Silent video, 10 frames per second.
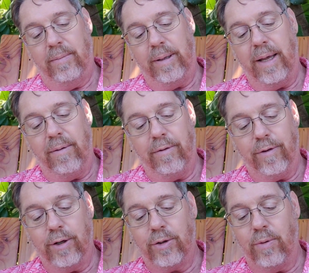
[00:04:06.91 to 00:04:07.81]
Begin with
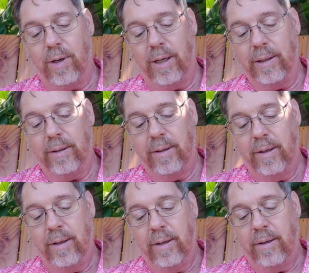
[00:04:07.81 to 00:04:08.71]
verse 1.
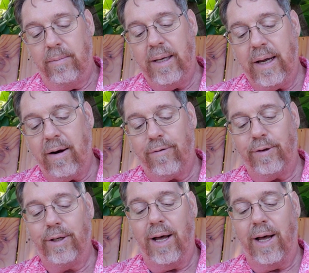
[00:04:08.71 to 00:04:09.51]
Be careful